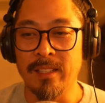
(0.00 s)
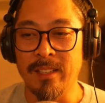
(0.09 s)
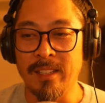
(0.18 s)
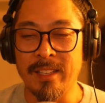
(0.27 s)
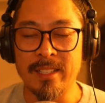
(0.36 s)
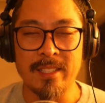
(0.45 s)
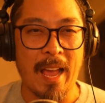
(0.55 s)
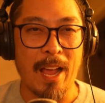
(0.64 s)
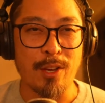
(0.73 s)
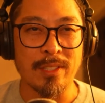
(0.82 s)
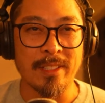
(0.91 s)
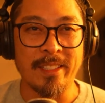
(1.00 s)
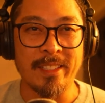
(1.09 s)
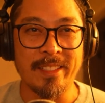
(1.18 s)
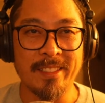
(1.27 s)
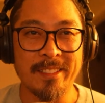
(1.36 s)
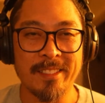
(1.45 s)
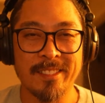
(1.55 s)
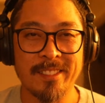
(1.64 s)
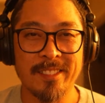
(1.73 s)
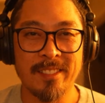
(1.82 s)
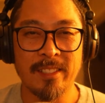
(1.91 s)
is actually,
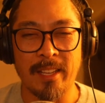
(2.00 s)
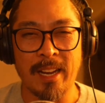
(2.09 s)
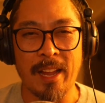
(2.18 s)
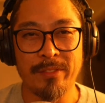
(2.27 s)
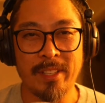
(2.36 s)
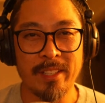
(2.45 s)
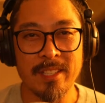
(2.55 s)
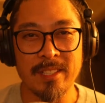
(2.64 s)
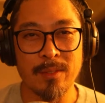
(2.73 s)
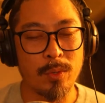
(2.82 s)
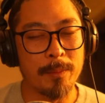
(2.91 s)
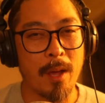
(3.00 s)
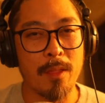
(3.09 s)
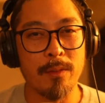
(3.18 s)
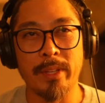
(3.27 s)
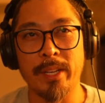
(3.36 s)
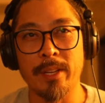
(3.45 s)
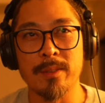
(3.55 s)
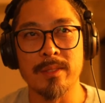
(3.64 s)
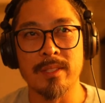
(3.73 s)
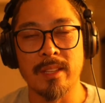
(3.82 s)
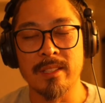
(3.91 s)
and I did this in one of my other videos.
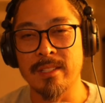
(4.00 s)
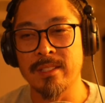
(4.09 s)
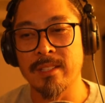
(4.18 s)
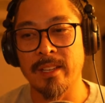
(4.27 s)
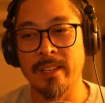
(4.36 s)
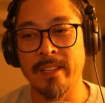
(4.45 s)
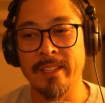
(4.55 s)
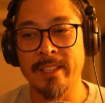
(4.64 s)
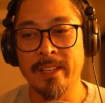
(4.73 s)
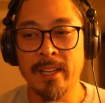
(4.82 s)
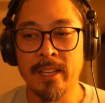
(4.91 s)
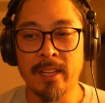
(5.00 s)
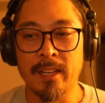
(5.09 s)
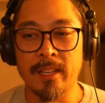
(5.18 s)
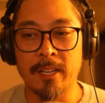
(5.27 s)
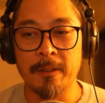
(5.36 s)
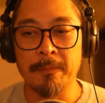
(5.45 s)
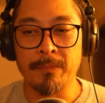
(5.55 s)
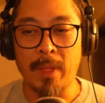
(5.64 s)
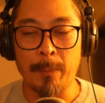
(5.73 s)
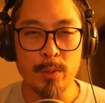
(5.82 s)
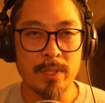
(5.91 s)
This is
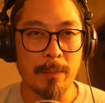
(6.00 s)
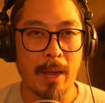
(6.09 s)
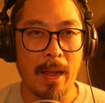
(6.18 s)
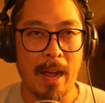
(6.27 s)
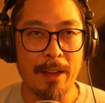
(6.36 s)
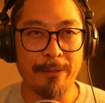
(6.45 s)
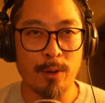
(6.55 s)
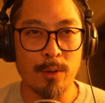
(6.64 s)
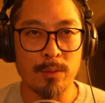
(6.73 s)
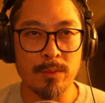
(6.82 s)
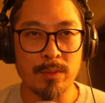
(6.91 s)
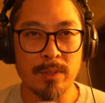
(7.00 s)
I'm using my iPhone